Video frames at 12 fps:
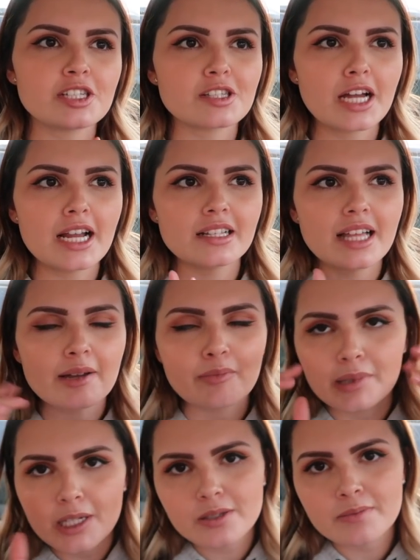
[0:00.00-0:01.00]
just kind of
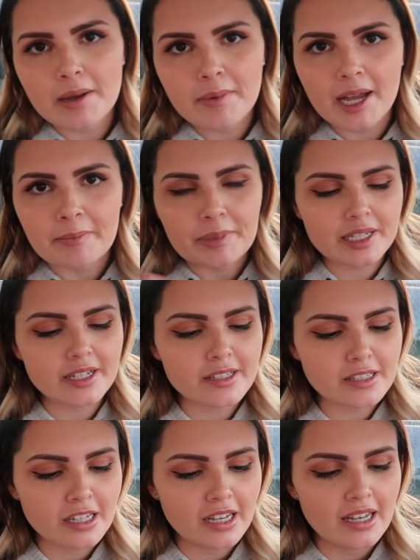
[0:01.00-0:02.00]
like blows my mind
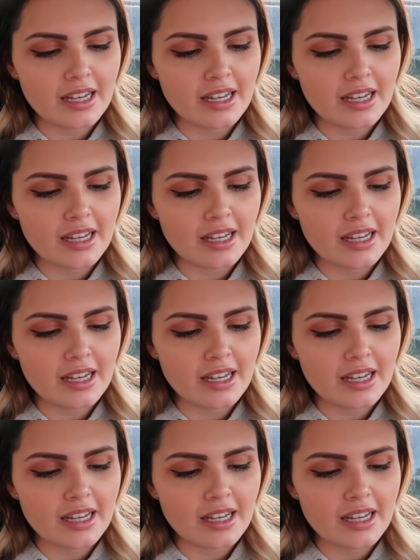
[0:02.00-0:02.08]
because